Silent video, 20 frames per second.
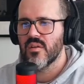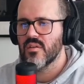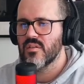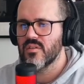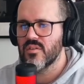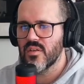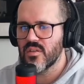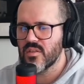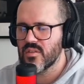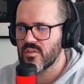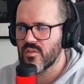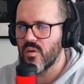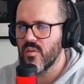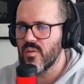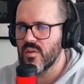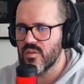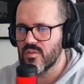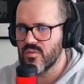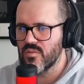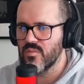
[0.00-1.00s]
just
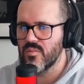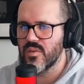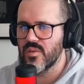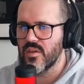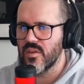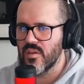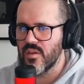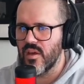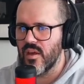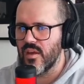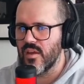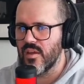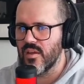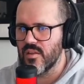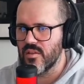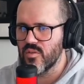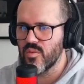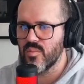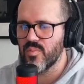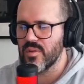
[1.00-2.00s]
going to be a
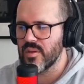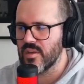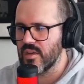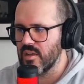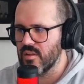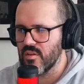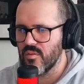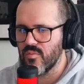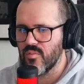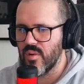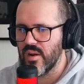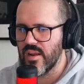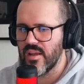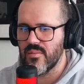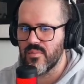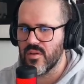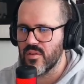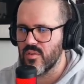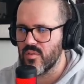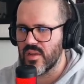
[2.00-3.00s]
duplicate of
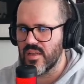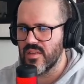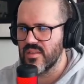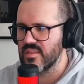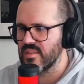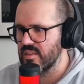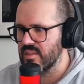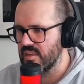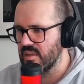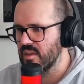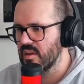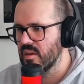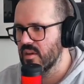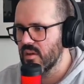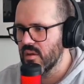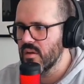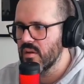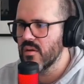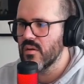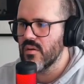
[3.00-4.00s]
whatever you can see
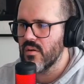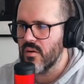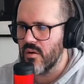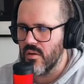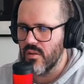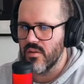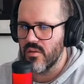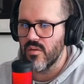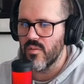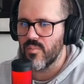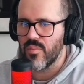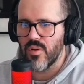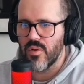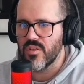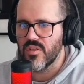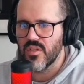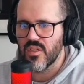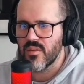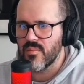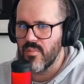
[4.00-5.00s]
on your
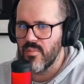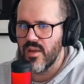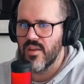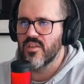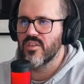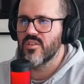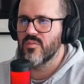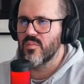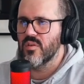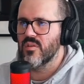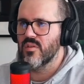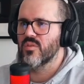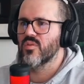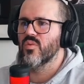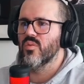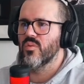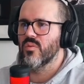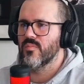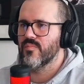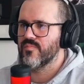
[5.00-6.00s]
project management tool.